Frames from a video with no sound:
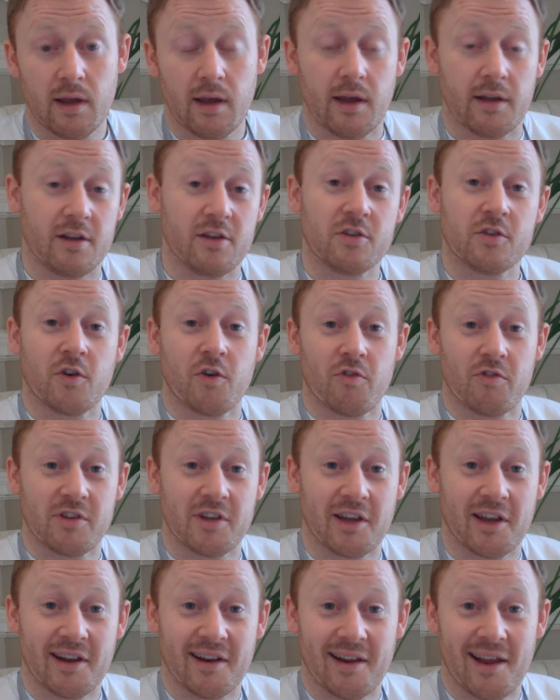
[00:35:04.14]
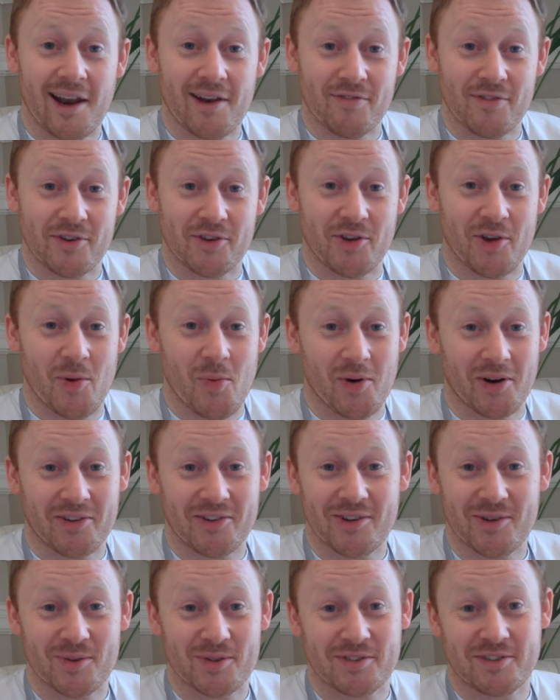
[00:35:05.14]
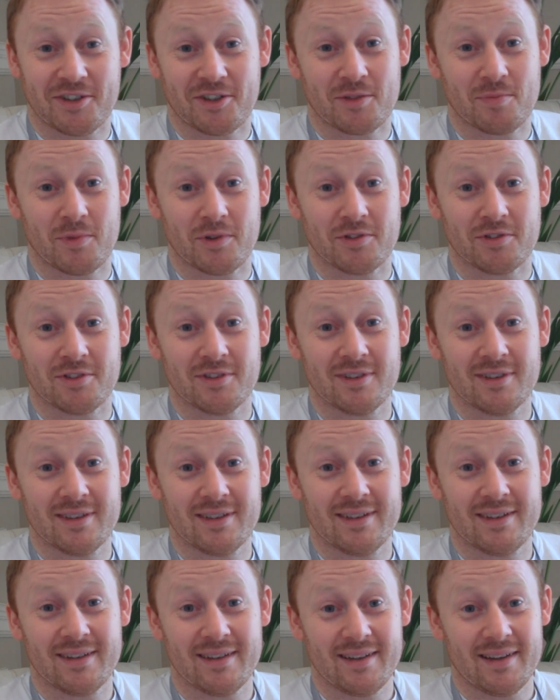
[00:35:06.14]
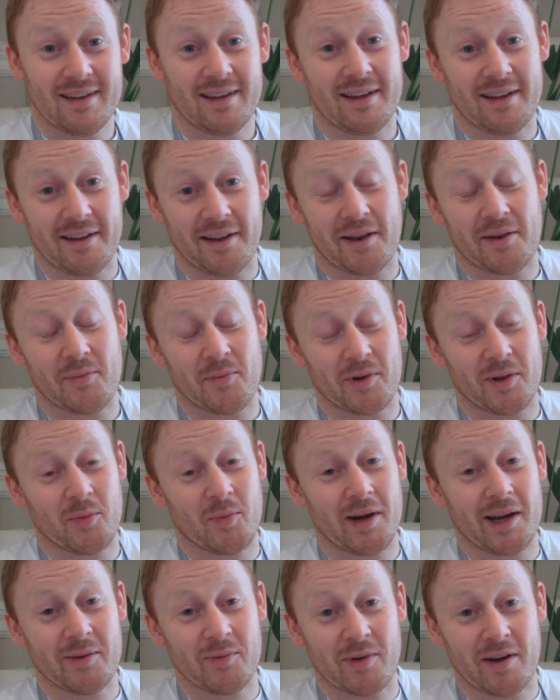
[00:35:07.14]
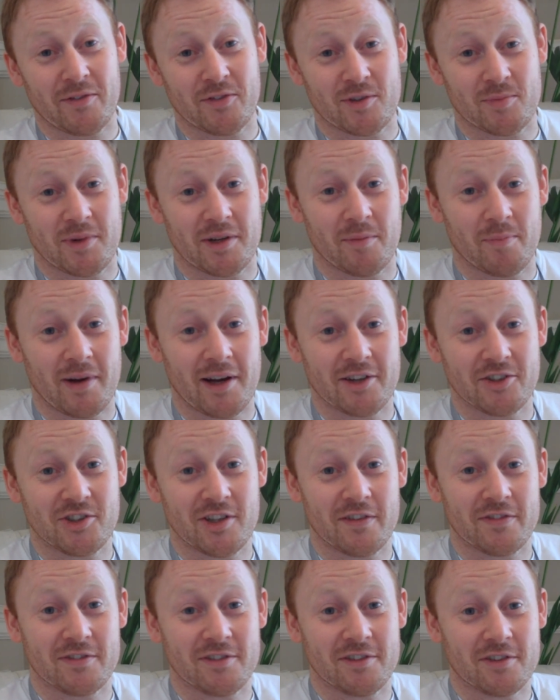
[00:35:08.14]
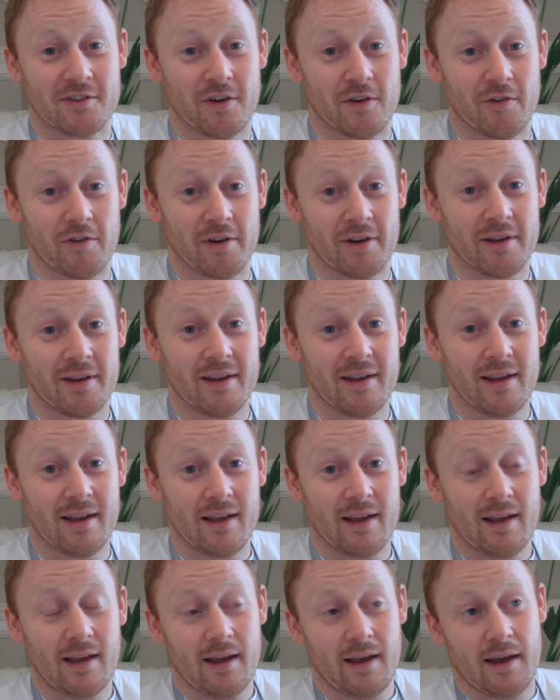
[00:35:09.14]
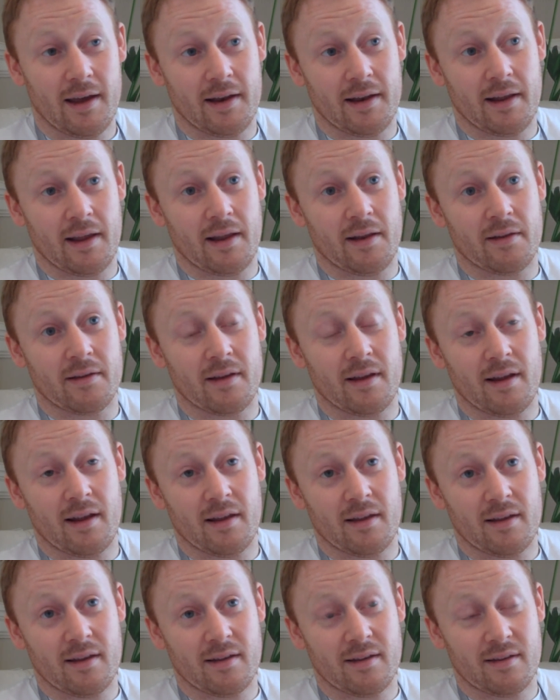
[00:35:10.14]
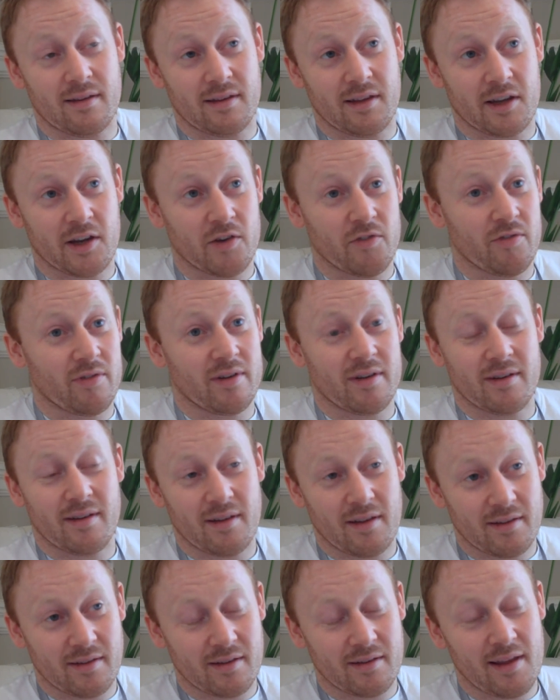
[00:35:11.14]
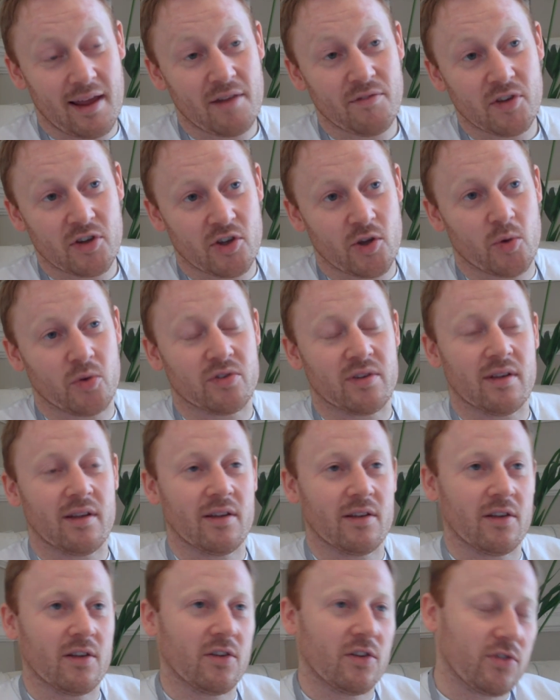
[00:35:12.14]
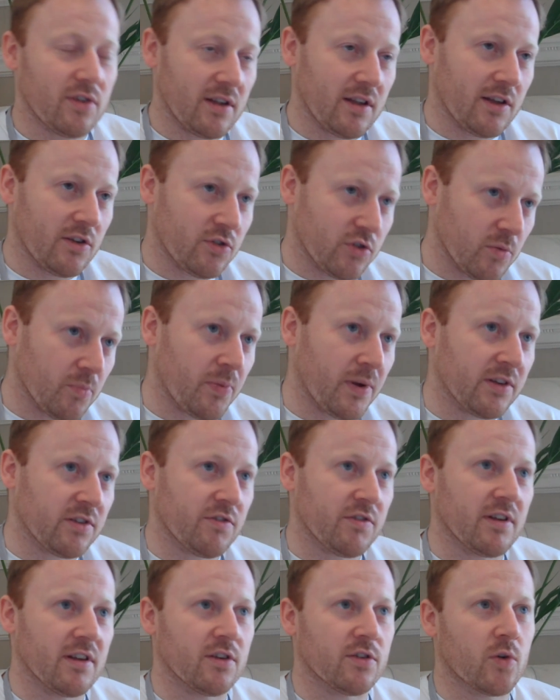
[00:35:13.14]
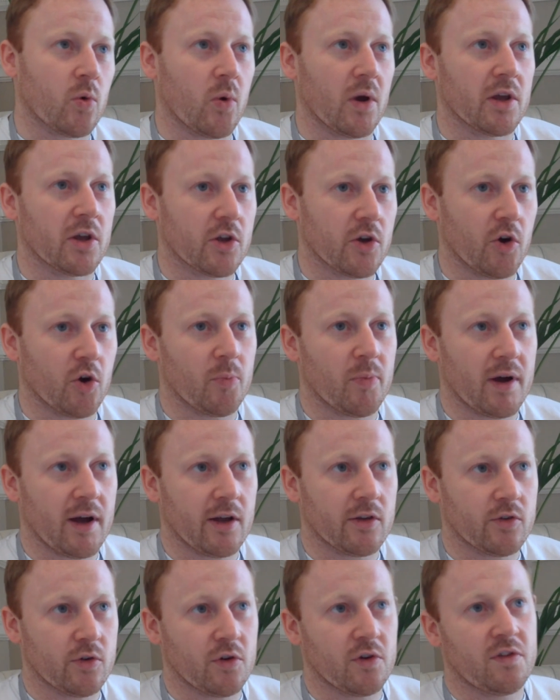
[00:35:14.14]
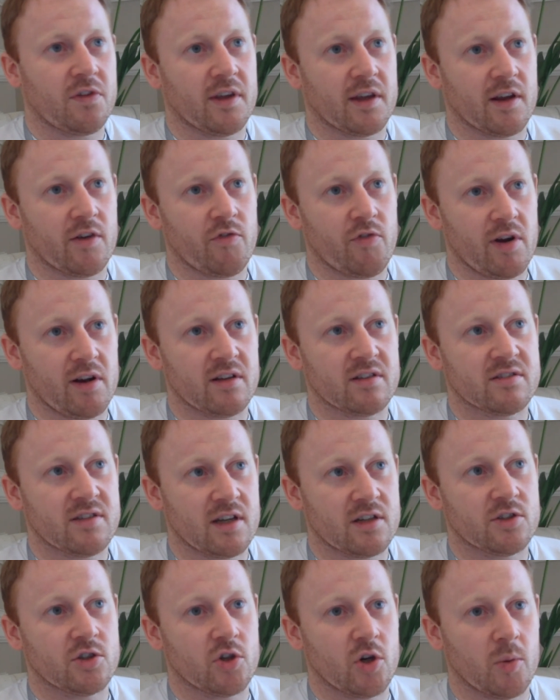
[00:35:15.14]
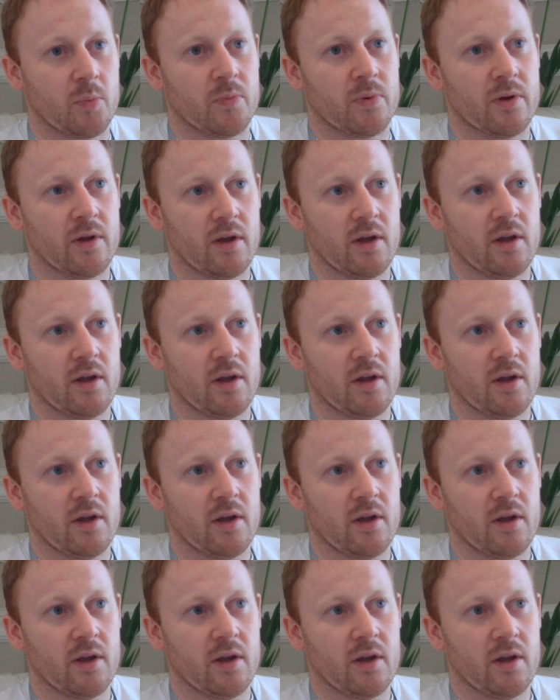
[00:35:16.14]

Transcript: in this country, you can get an NVQ one and two in six months, mm. and you wonder why we have so many bad chefs in this country. Mm. And and uh, you can the, NVQ is, some bits of it is quite good, but I don't think it really sets you up